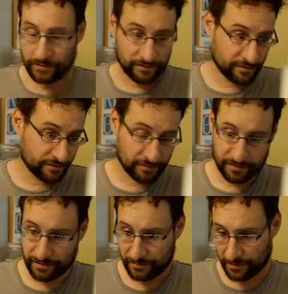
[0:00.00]

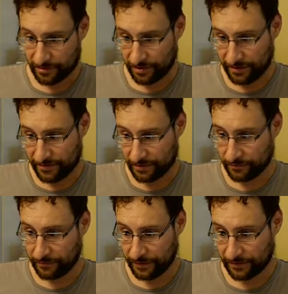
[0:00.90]
Actually,
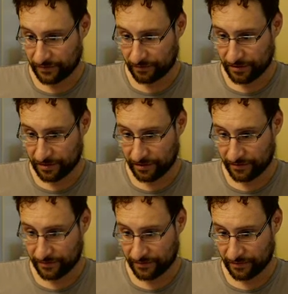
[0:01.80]
Eson failed strangely
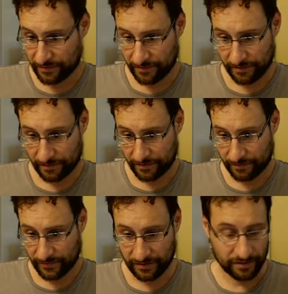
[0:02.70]
yesterday or
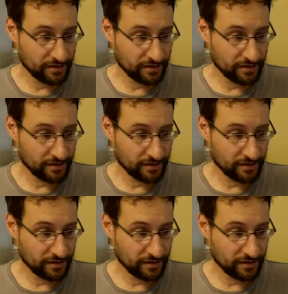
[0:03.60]
something.